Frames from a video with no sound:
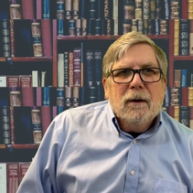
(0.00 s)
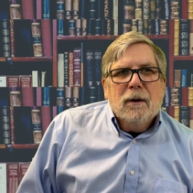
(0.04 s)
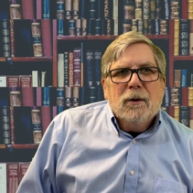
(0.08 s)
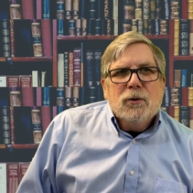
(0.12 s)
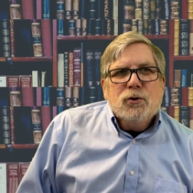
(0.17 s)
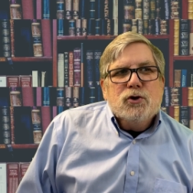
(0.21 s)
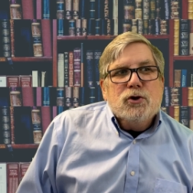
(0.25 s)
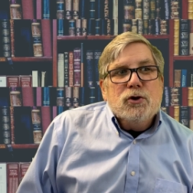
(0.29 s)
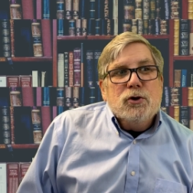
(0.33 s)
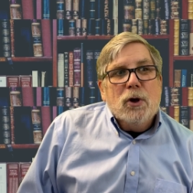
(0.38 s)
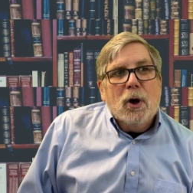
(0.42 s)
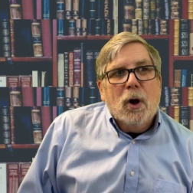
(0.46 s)

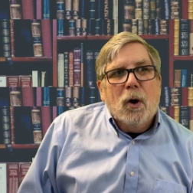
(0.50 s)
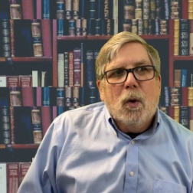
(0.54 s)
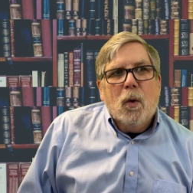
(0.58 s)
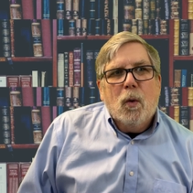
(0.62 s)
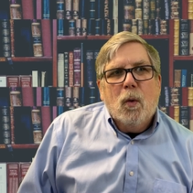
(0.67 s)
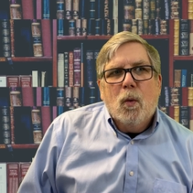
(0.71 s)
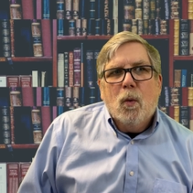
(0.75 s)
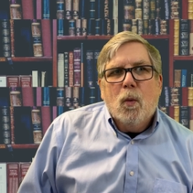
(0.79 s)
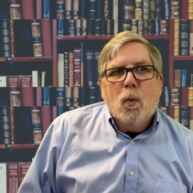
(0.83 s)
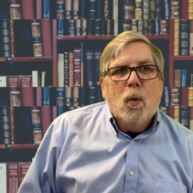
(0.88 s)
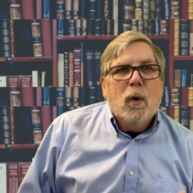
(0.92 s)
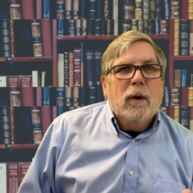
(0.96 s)
to know
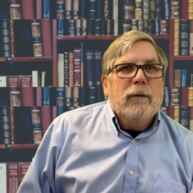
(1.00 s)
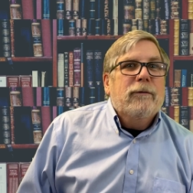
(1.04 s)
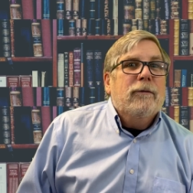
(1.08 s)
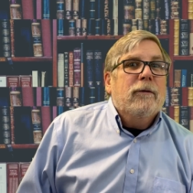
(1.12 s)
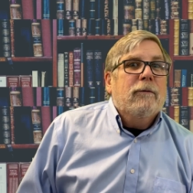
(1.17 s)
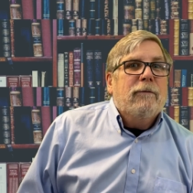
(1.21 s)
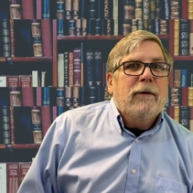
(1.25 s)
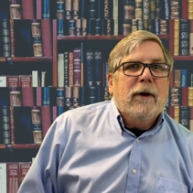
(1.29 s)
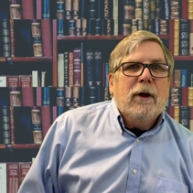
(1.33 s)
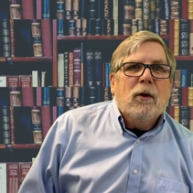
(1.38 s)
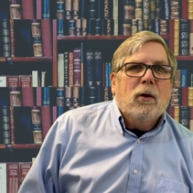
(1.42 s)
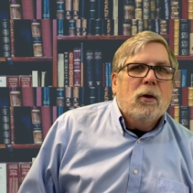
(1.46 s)
what's
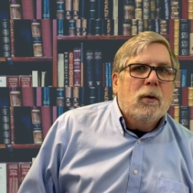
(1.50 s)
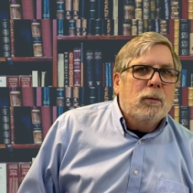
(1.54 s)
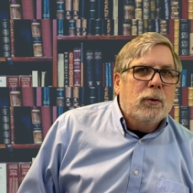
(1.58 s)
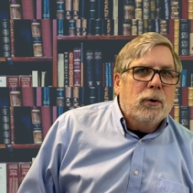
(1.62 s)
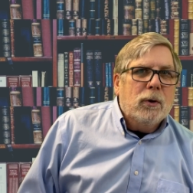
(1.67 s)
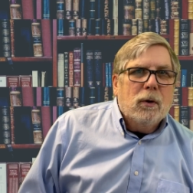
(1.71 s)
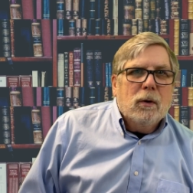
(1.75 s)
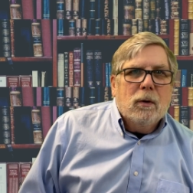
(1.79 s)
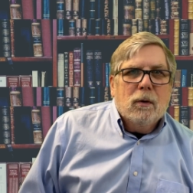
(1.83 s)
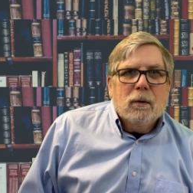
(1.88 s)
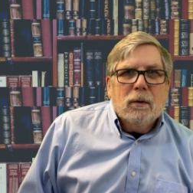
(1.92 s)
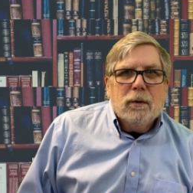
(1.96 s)

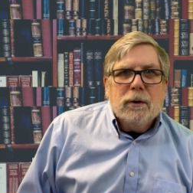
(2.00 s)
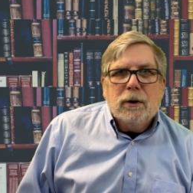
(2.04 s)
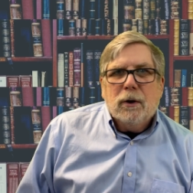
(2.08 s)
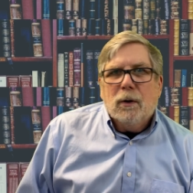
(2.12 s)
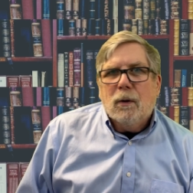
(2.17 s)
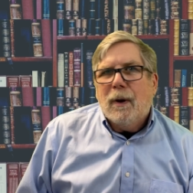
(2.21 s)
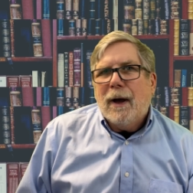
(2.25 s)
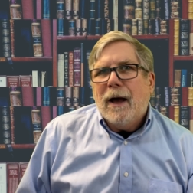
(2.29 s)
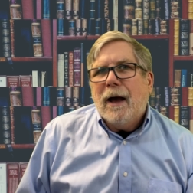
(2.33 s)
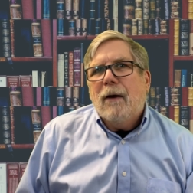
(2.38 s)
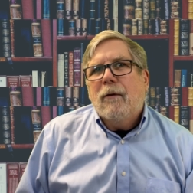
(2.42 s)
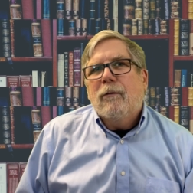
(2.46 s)
available, you know,
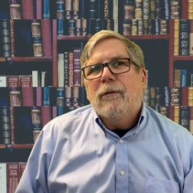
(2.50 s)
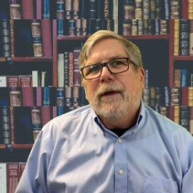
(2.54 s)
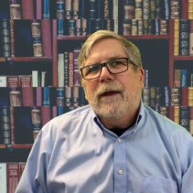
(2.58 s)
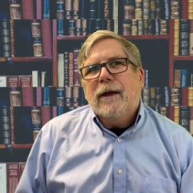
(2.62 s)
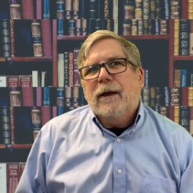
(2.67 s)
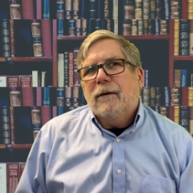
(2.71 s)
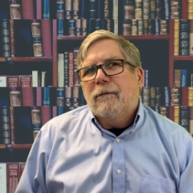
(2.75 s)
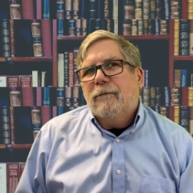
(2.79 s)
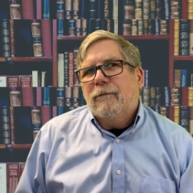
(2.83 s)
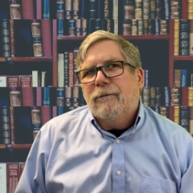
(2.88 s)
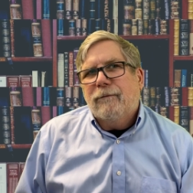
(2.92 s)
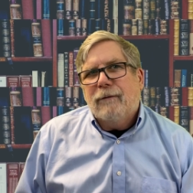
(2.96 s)
how they
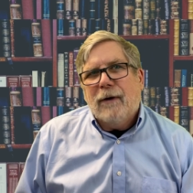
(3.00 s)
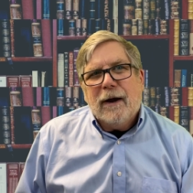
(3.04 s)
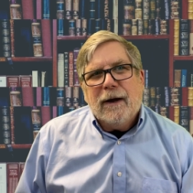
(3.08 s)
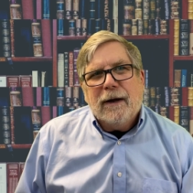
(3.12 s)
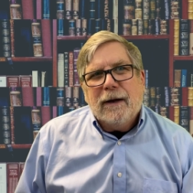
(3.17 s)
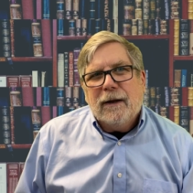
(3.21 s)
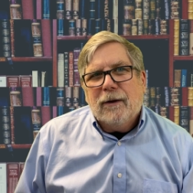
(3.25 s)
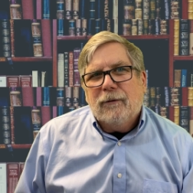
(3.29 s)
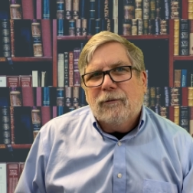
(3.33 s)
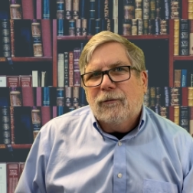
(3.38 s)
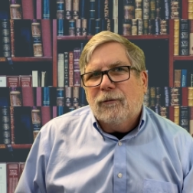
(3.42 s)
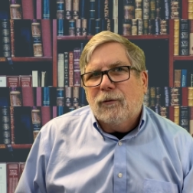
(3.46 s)
can
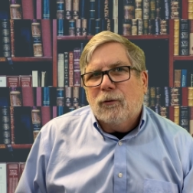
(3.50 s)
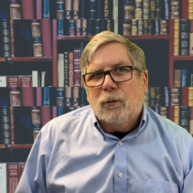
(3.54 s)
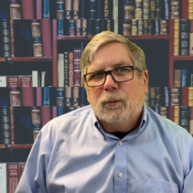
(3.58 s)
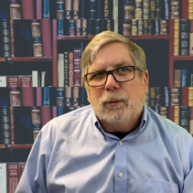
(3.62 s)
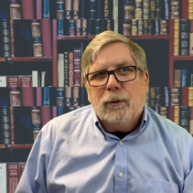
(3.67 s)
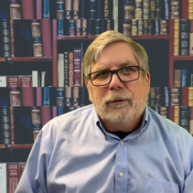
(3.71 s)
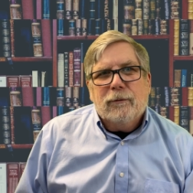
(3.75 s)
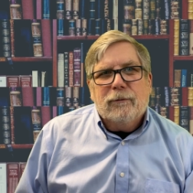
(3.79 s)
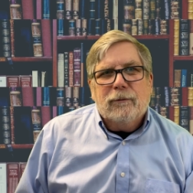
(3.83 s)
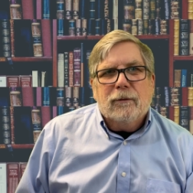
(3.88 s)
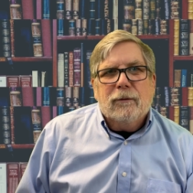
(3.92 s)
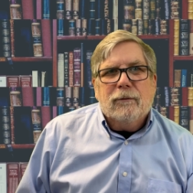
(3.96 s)
finance their
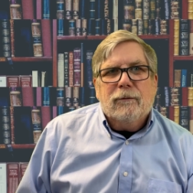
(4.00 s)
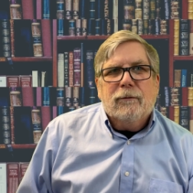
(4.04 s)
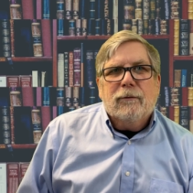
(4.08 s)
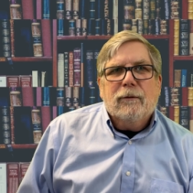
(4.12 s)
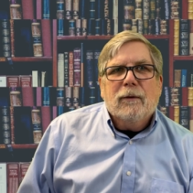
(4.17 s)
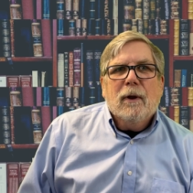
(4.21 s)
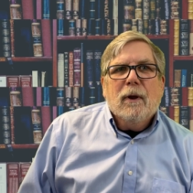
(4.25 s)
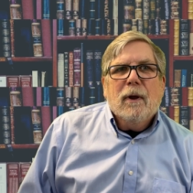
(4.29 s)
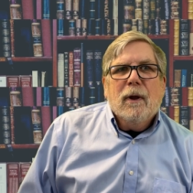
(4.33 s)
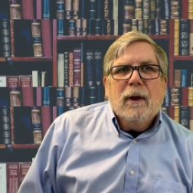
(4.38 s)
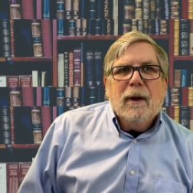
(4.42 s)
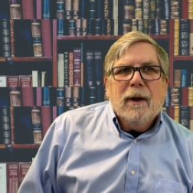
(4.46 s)
business
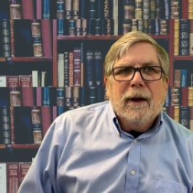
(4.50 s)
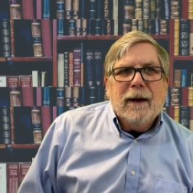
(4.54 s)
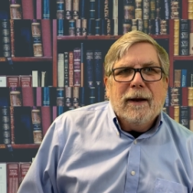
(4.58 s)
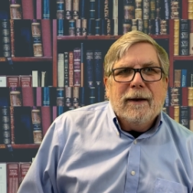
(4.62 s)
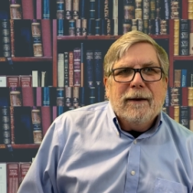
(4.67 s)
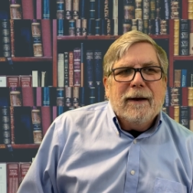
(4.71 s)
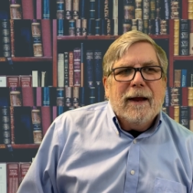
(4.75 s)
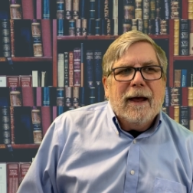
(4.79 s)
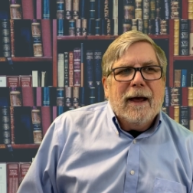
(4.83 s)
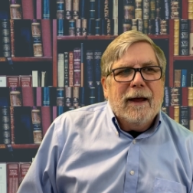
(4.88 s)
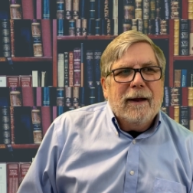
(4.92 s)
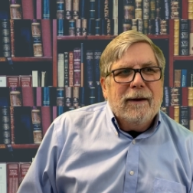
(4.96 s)
and
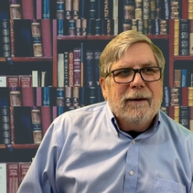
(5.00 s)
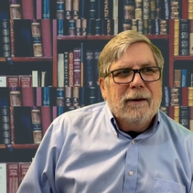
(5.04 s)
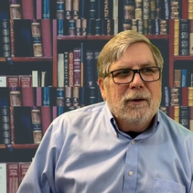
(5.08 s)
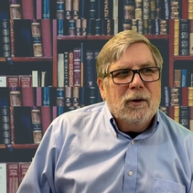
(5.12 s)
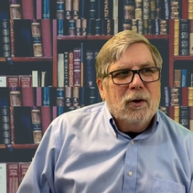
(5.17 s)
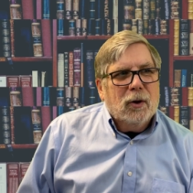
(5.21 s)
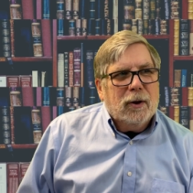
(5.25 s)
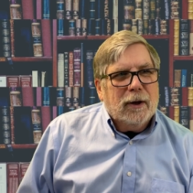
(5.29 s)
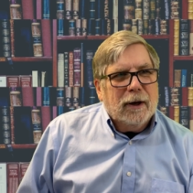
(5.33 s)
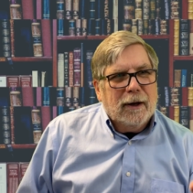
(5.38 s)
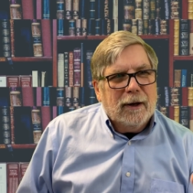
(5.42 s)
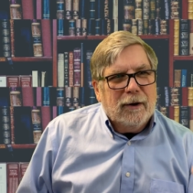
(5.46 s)
not
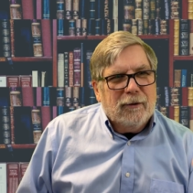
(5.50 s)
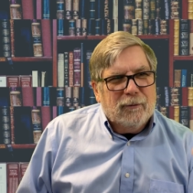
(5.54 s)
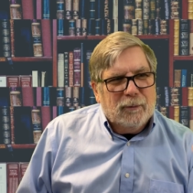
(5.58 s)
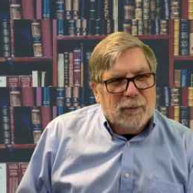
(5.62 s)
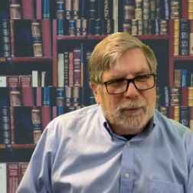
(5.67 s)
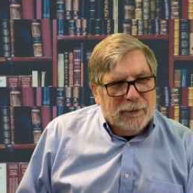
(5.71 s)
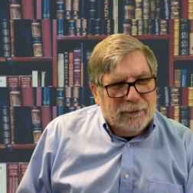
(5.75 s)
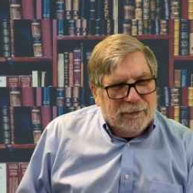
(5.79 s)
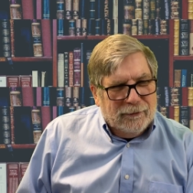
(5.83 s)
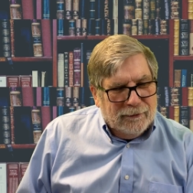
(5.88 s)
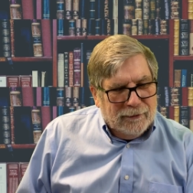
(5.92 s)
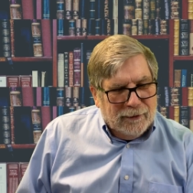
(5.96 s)
look at a
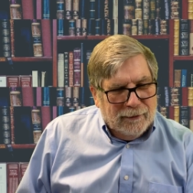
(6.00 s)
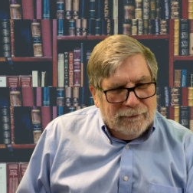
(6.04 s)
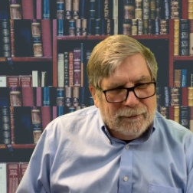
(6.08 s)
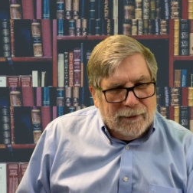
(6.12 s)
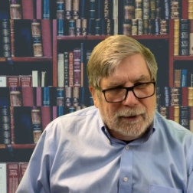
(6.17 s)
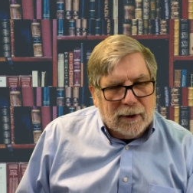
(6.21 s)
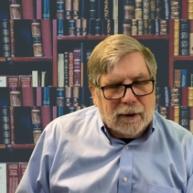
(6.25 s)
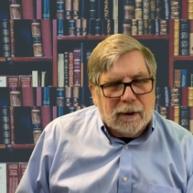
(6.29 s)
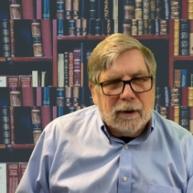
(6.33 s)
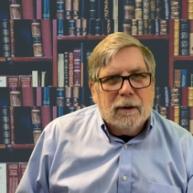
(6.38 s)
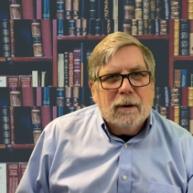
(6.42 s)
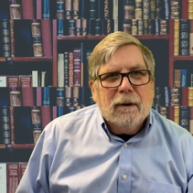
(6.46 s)

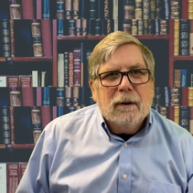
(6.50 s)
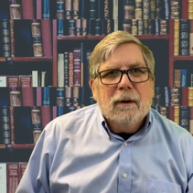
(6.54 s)
specific,